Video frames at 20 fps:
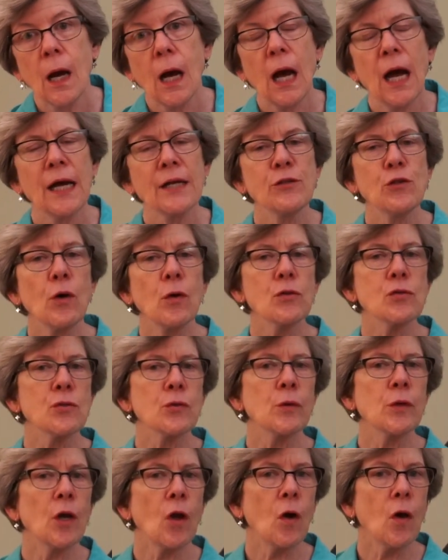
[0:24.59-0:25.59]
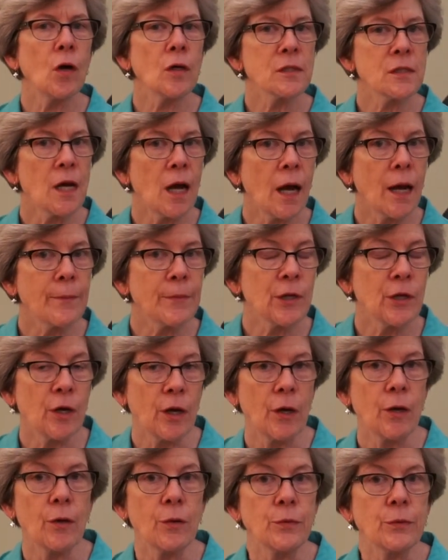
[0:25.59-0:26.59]
I told you a long time
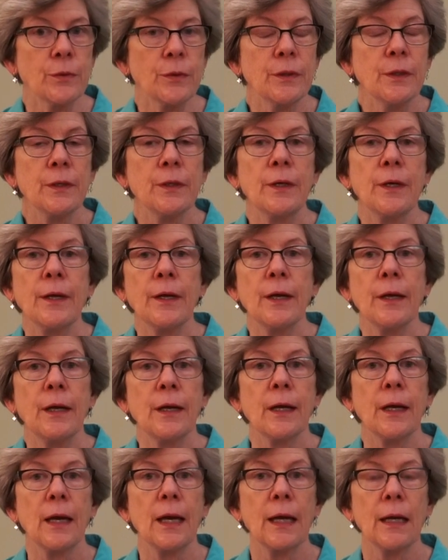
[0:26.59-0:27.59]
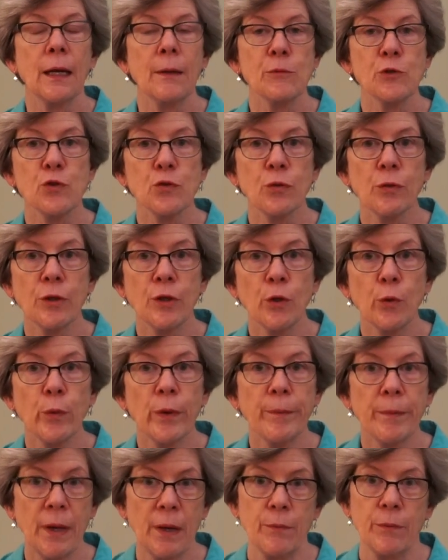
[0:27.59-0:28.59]
ago, and I'm sure you
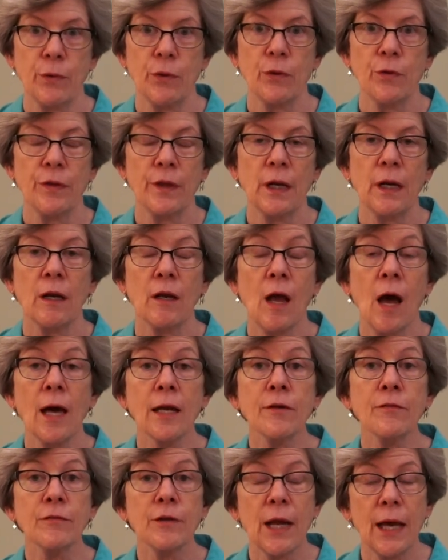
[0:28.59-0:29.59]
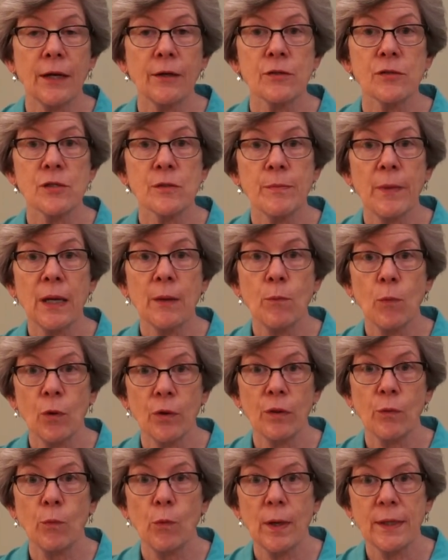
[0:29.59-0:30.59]
remember, that a lot of letters make more
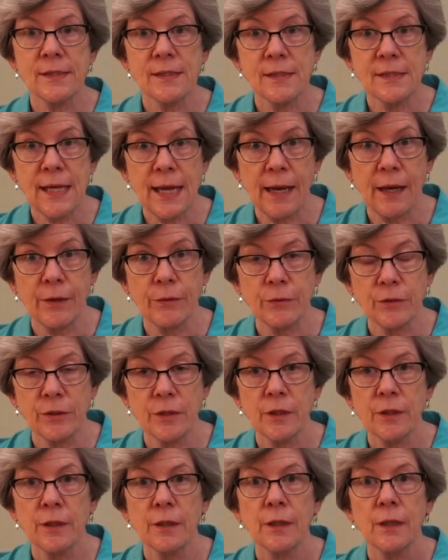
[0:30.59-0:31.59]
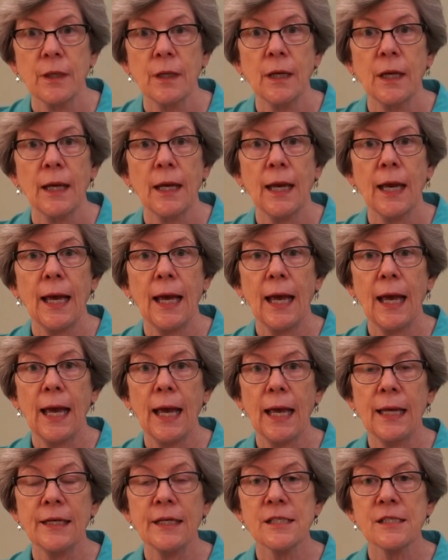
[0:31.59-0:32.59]
than one sound,
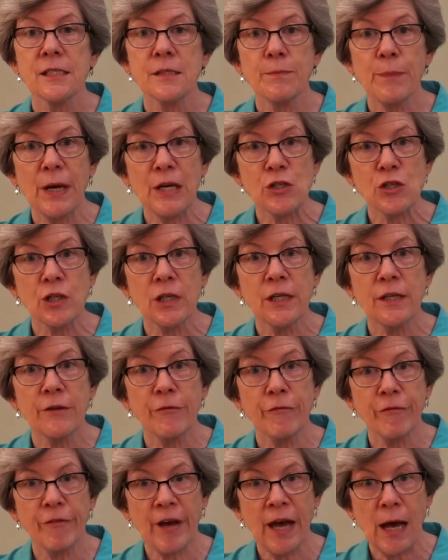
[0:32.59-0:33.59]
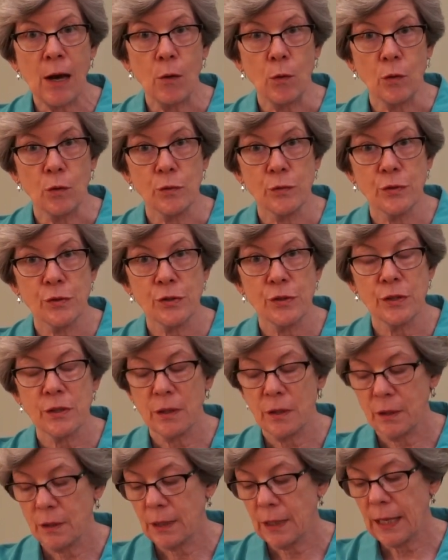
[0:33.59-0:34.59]
and especially the vowels.
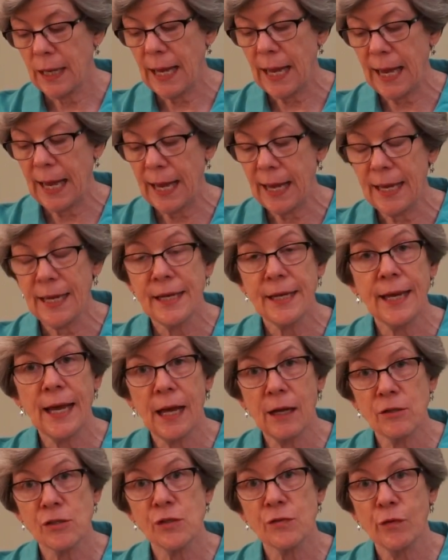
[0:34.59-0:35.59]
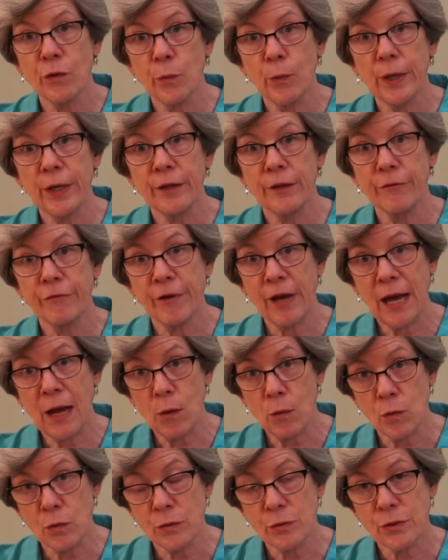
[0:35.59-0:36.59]
A counts for one of the
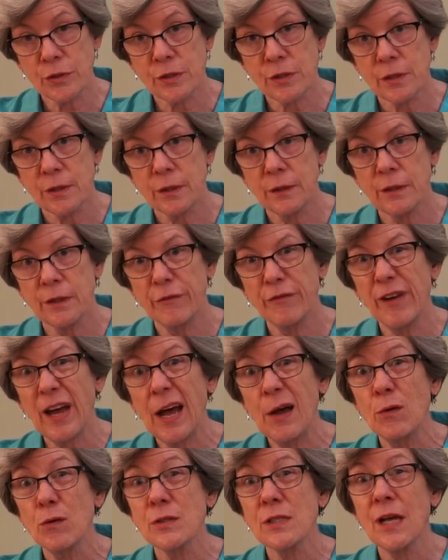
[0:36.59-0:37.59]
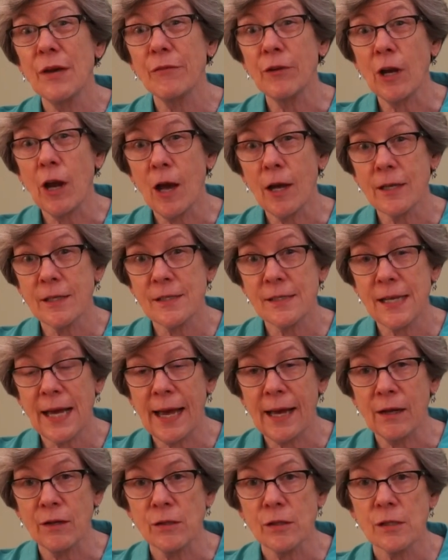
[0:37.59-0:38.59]
vowels. The vowels have a lot of
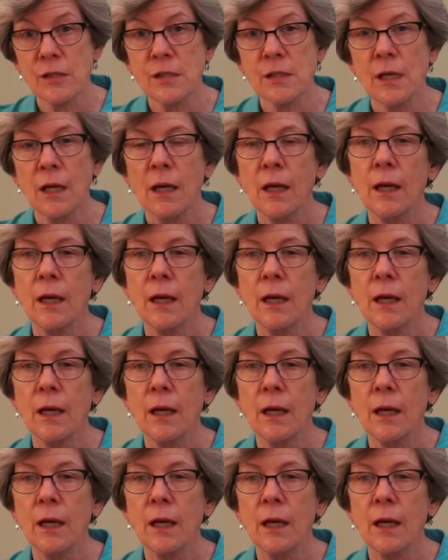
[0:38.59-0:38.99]
sounds.